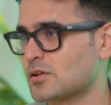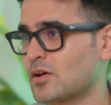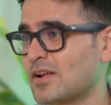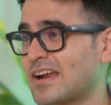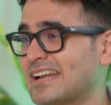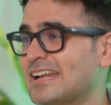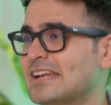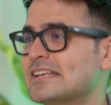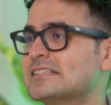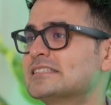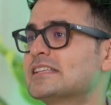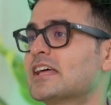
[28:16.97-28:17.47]
or
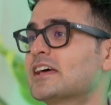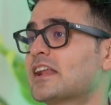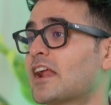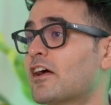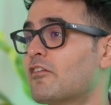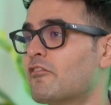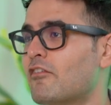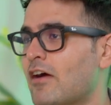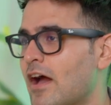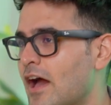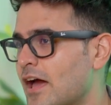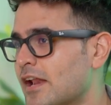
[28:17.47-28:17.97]
at least they're
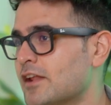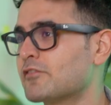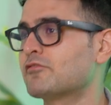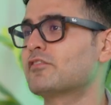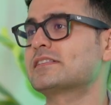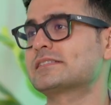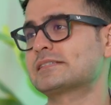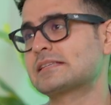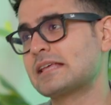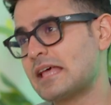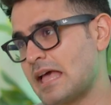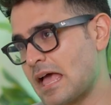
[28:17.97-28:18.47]
aware if
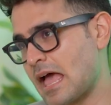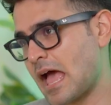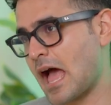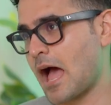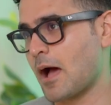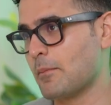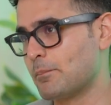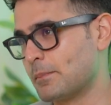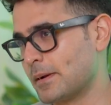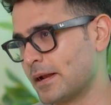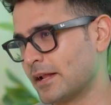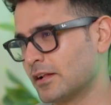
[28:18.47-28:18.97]
it's
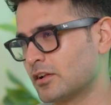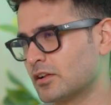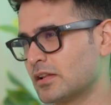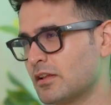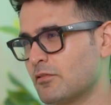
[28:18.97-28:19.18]
happening to